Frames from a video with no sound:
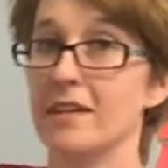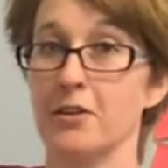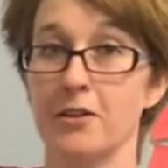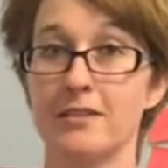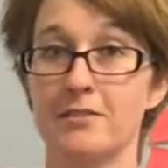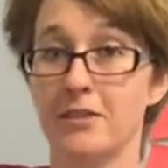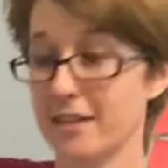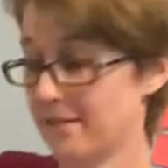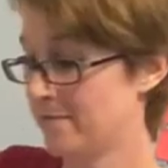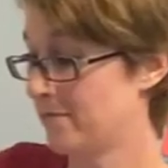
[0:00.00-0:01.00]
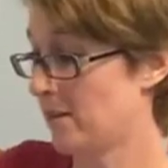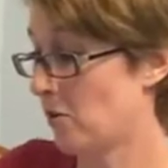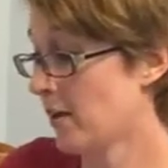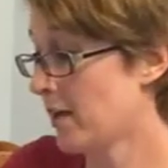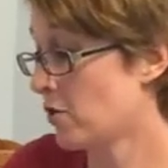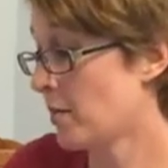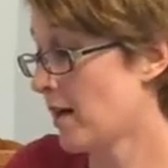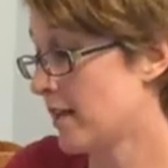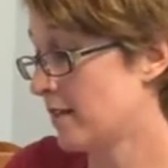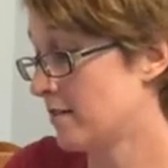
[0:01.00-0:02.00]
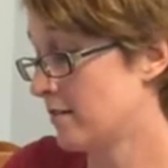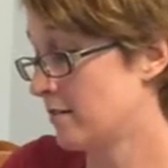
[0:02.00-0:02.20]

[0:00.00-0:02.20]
Here he is already. Okay, go potty.